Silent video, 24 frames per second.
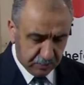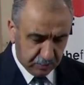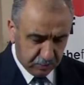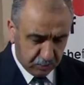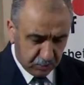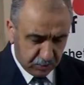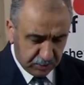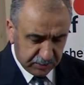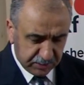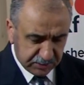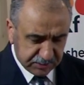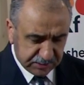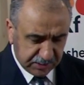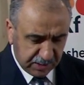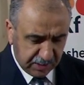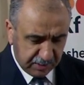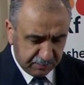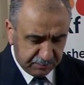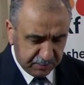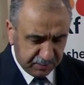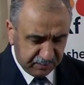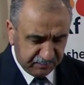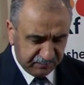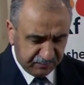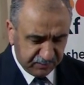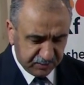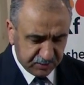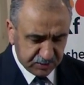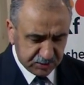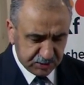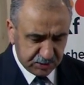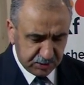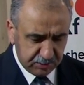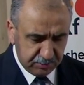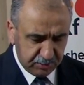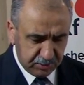What has happened in
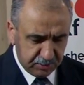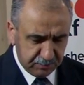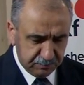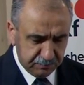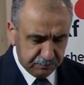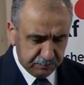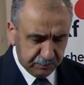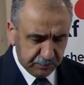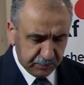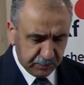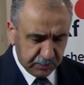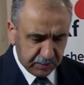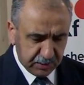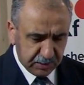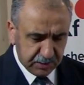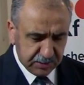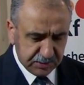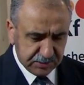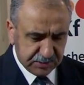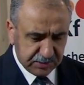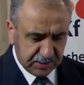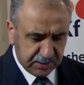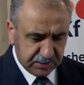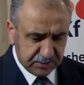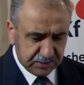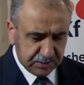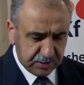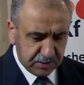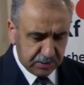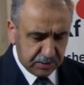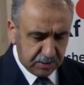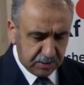Fukushima is that